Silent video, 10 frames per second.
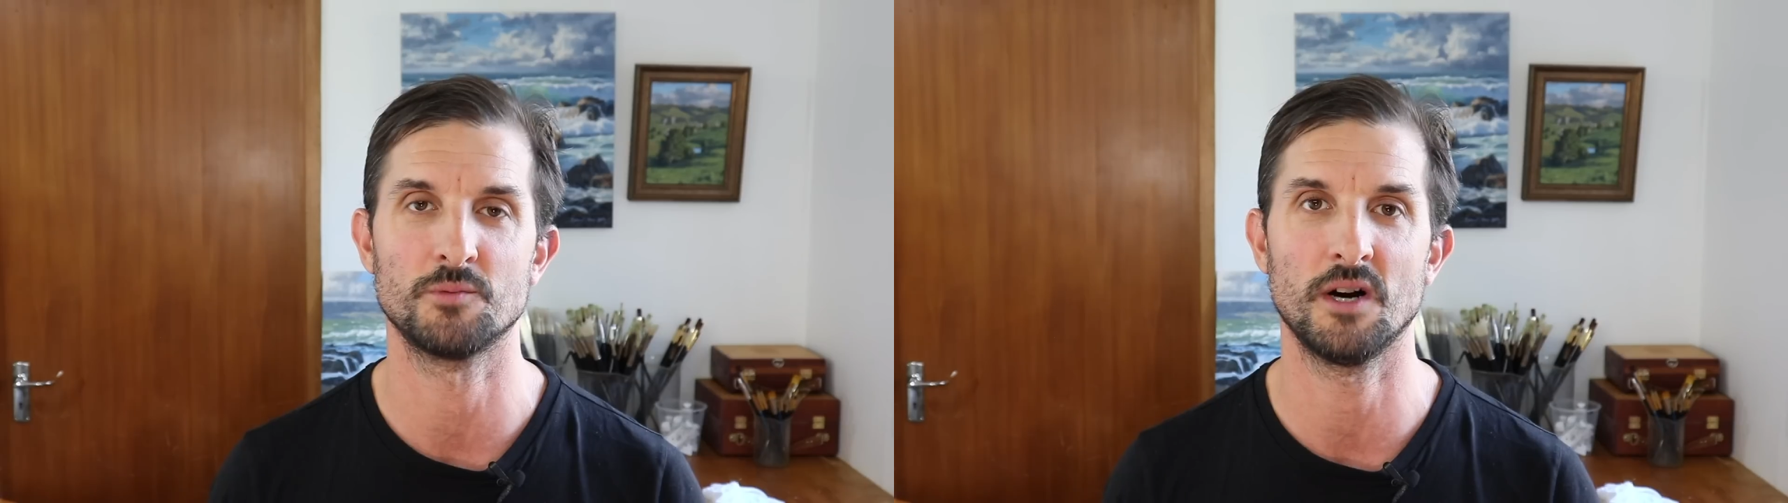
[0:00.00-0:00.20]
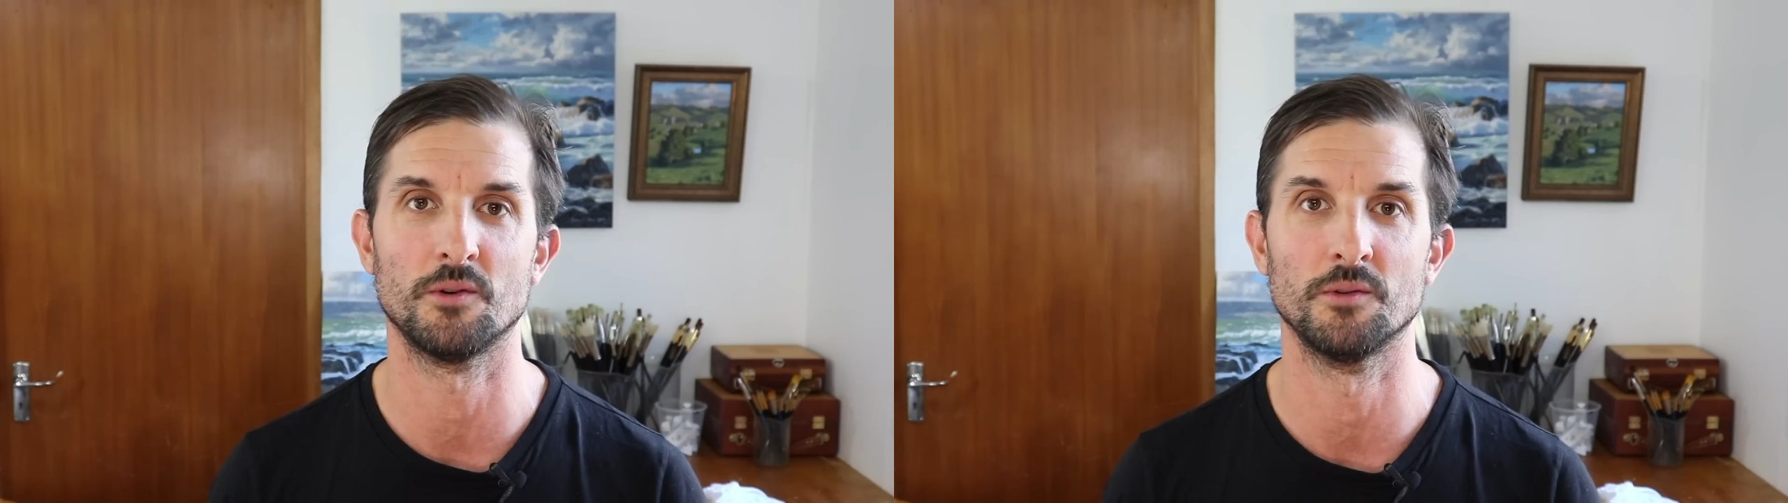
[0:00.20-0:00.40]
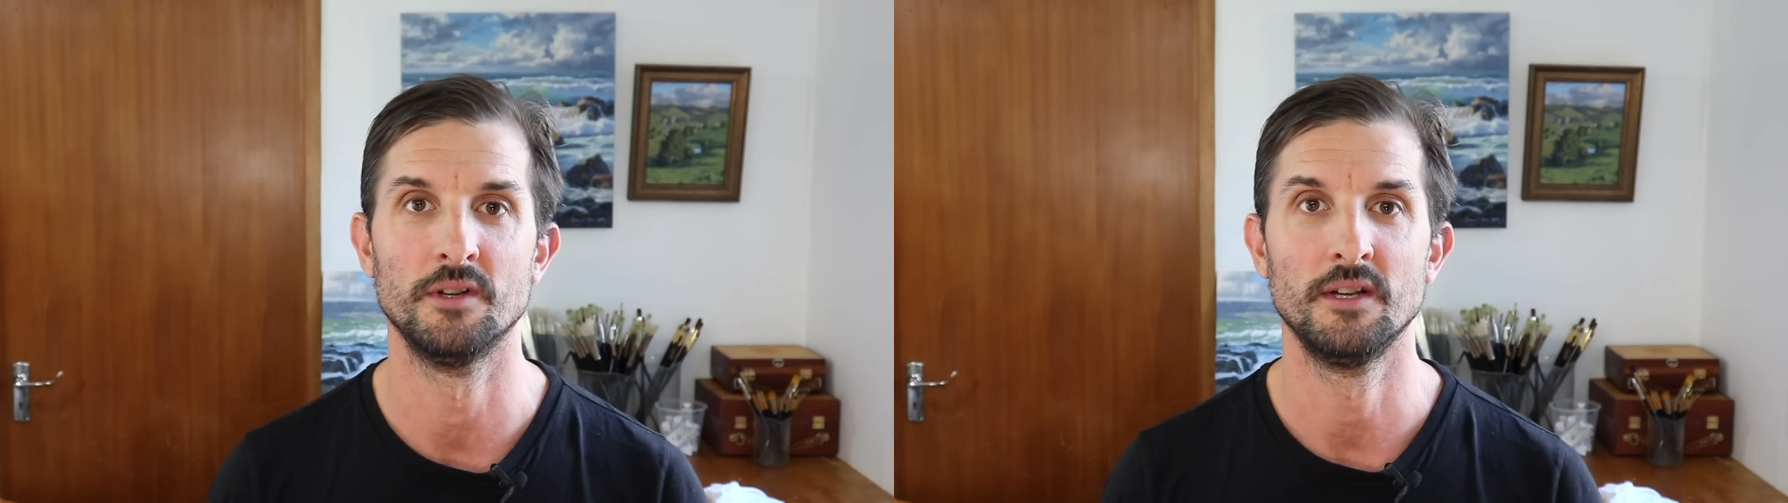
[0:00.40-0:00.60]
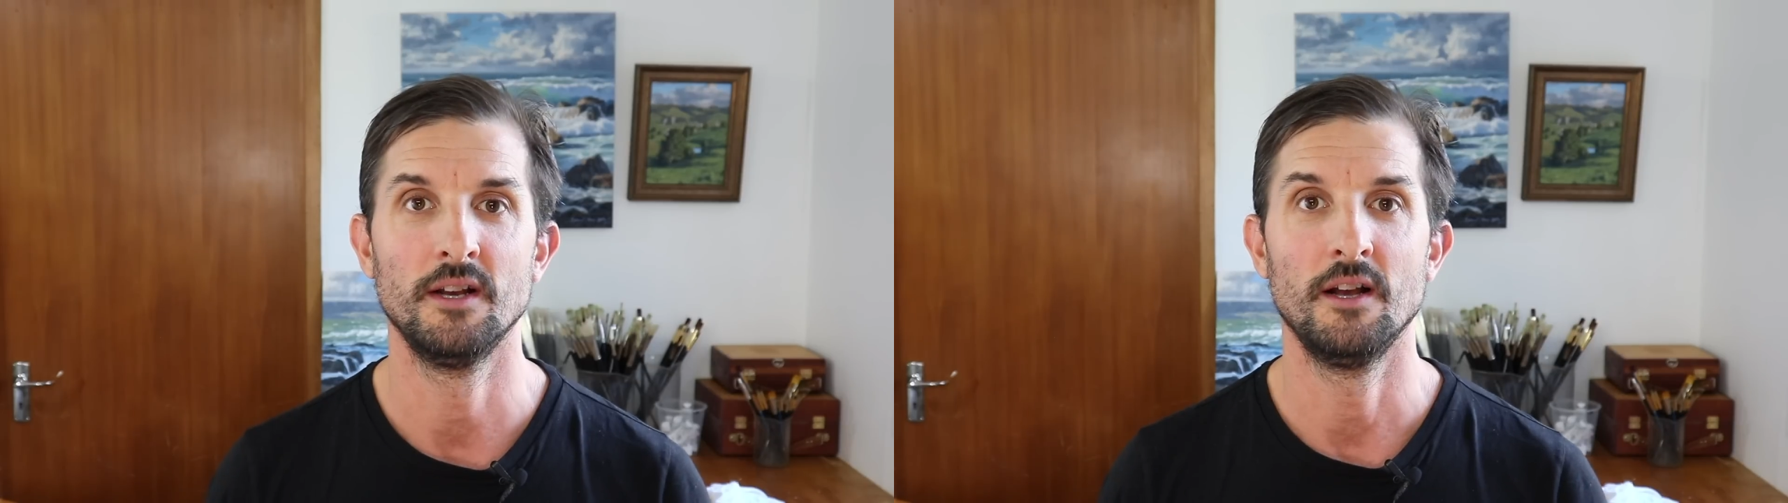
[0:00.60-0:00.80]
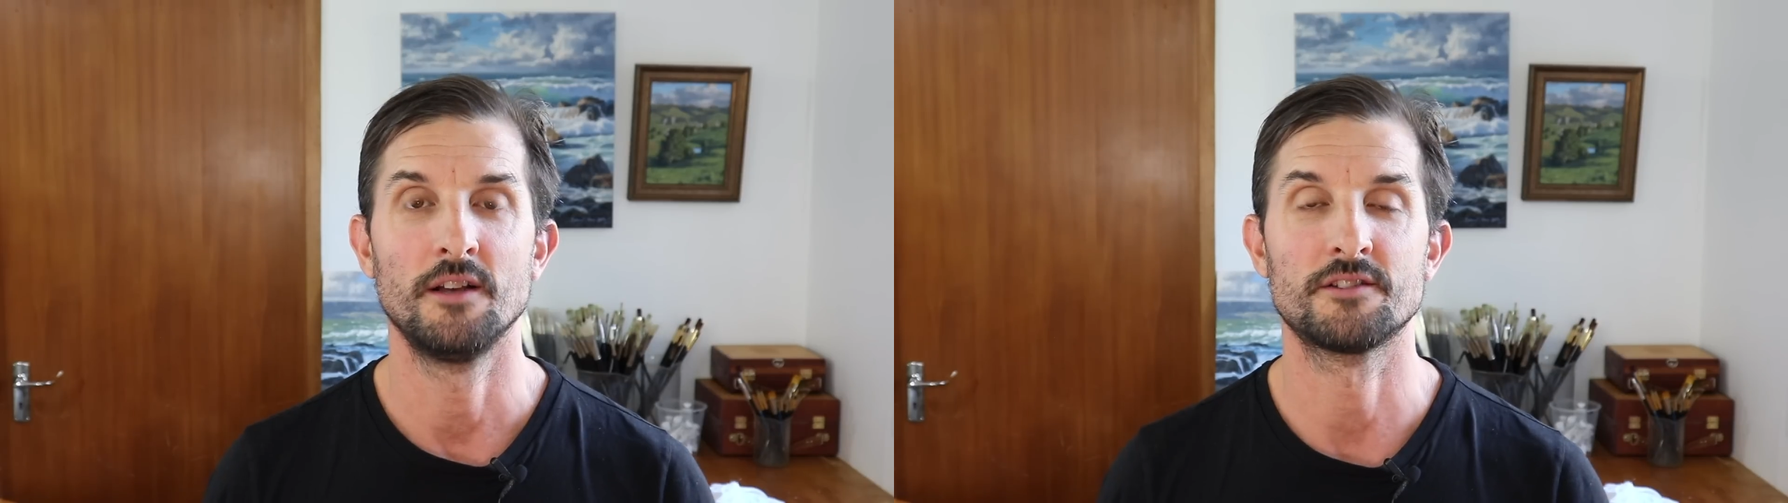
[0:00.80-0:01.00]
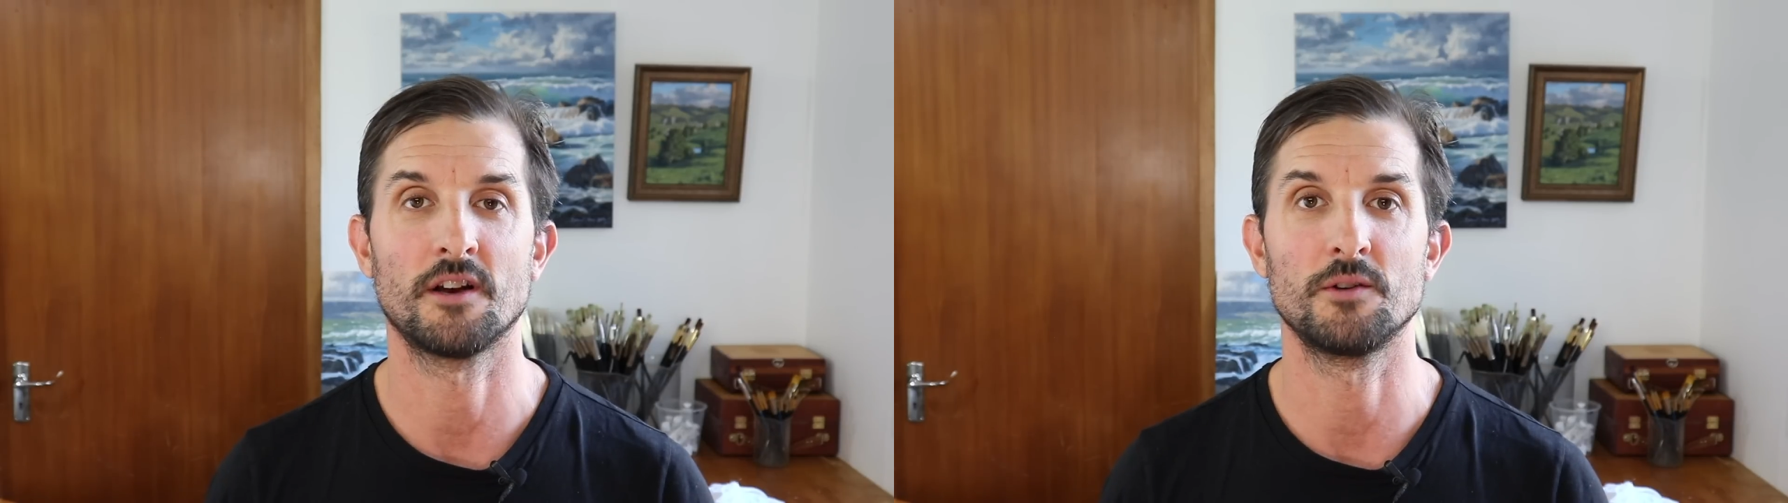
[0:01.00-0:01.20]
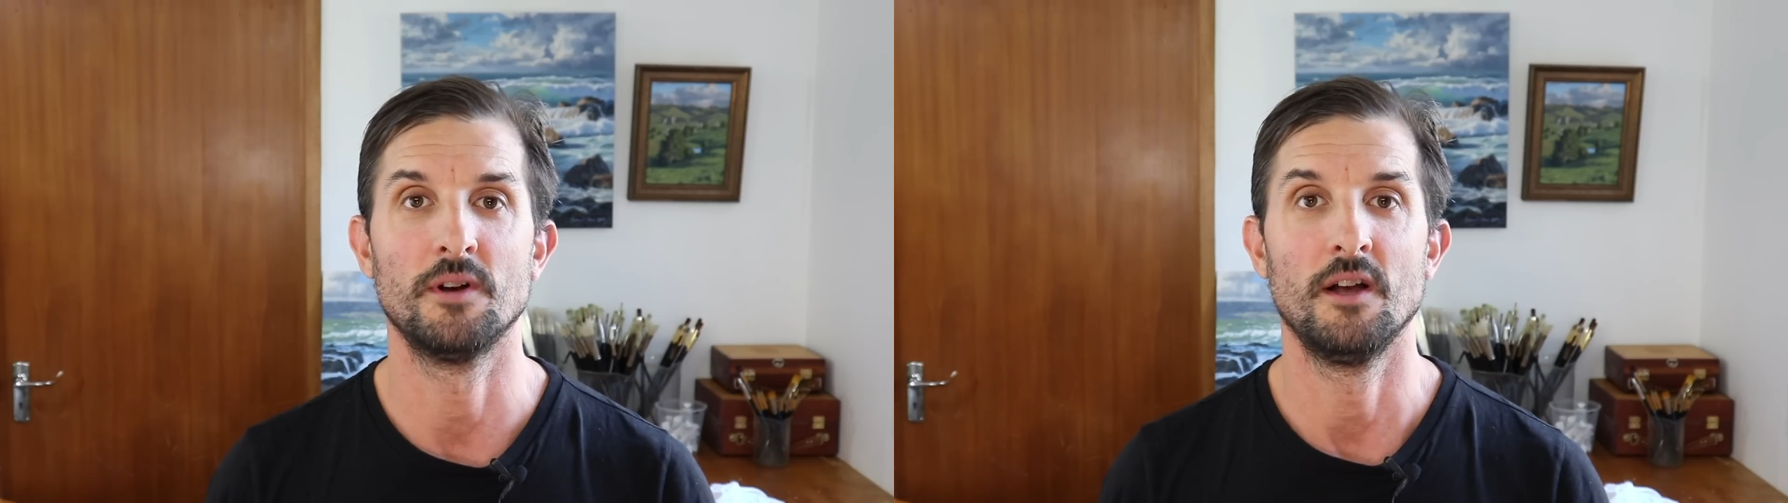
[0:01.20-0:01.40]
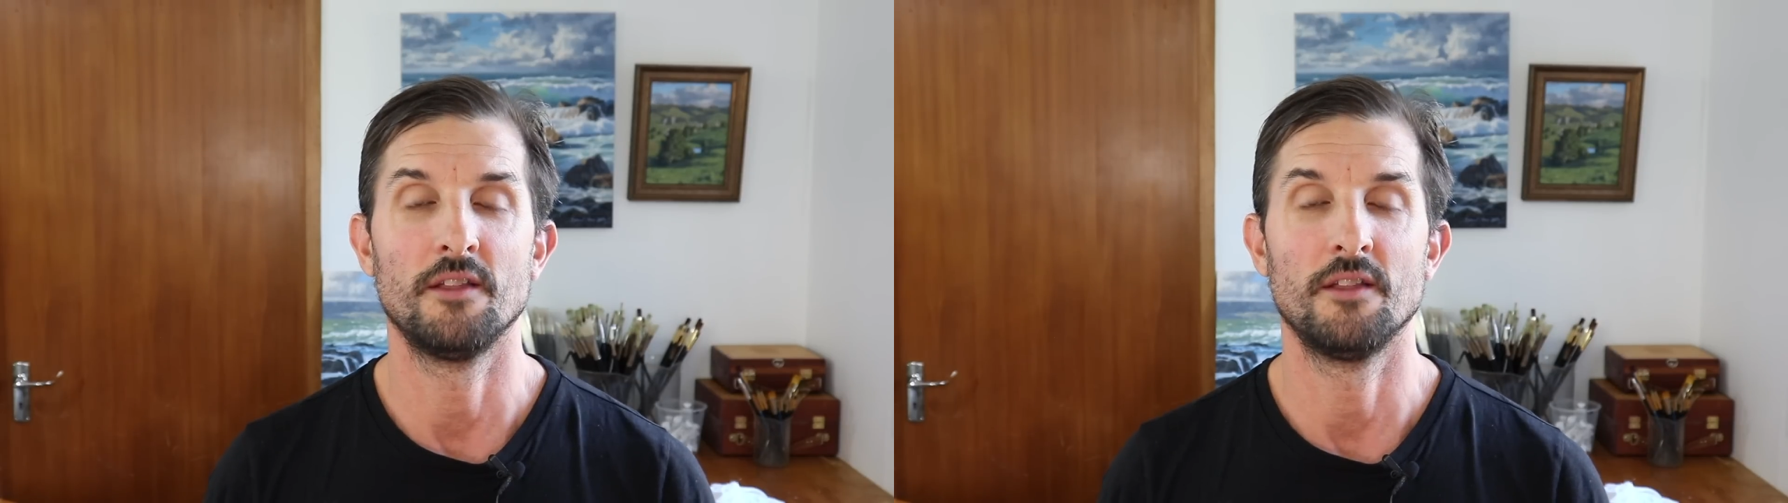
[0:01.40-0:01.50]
well. So